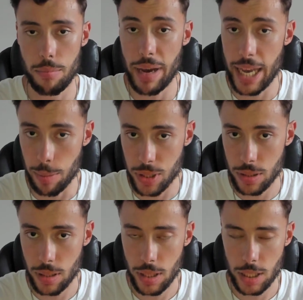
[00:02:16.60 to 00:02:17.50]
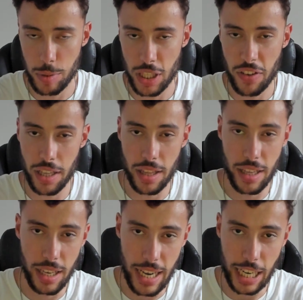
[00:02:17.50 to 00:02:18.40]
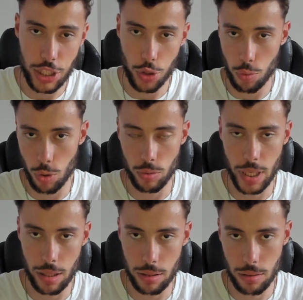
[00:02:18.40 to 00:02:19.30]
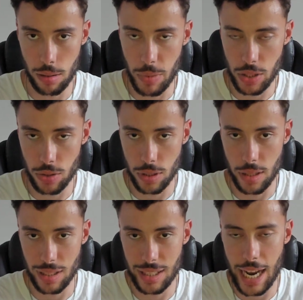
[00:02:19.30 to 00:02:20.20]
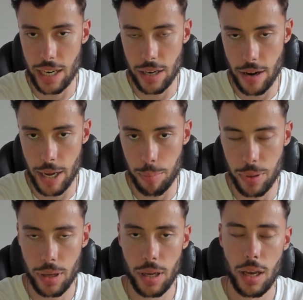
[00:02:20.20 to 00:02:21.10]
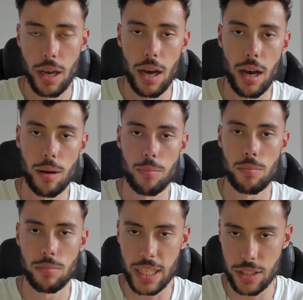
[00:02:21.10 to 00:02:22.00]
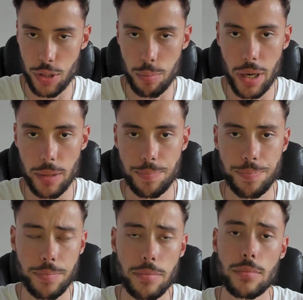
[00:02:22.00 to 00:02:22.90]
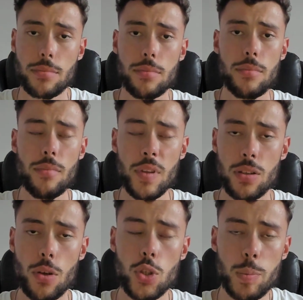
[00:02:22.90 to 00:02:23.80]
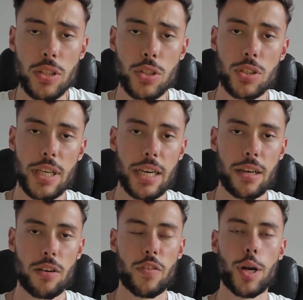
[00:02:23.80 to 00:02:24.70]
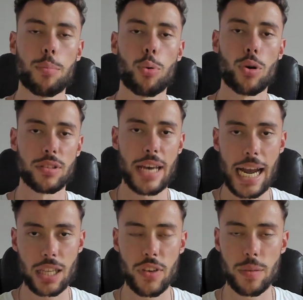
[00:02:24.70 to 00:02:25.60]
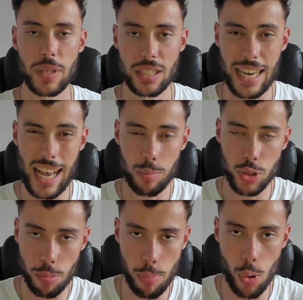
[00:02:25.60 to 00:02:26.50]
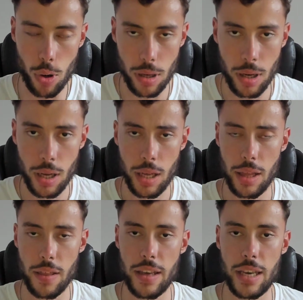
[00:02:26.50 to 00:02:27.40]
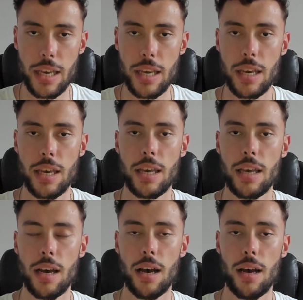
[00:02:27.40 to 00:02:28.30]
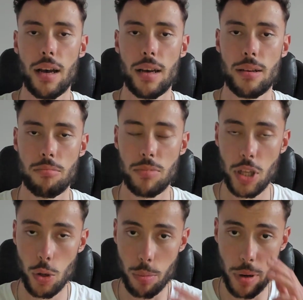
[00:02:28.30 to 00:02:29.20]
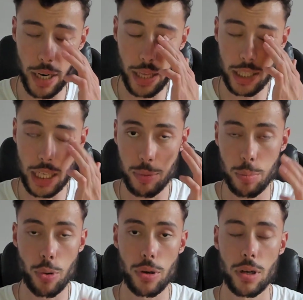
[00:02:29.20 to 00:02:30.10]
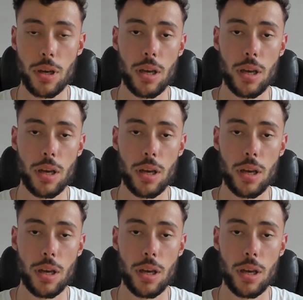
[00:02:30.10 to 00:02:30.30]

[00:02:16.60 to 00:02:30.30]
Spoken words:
hips, specifically the external rotator, so the muscles on the side of your hip, next to your butt. And those muscles there are very important to activate because they help support the uh, the lower body. This helps support